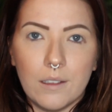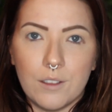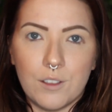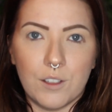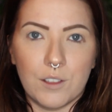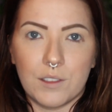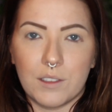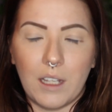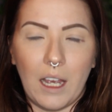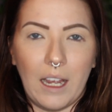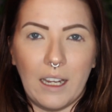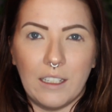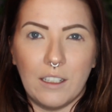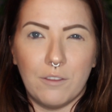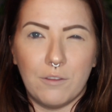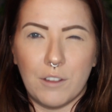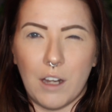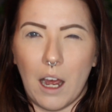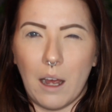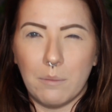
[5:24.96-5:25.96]
just kind
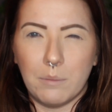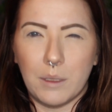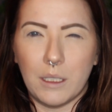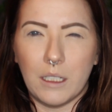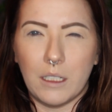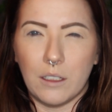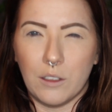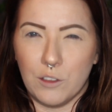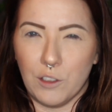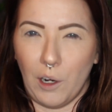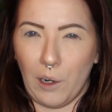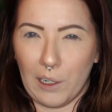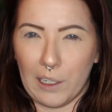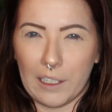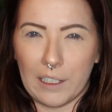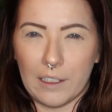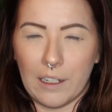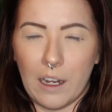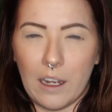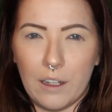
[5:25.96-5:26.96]
of not being
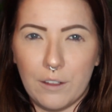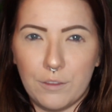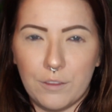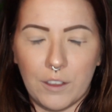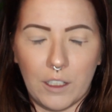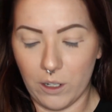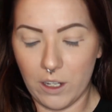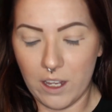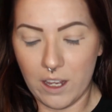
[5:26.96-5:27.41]
dark enough.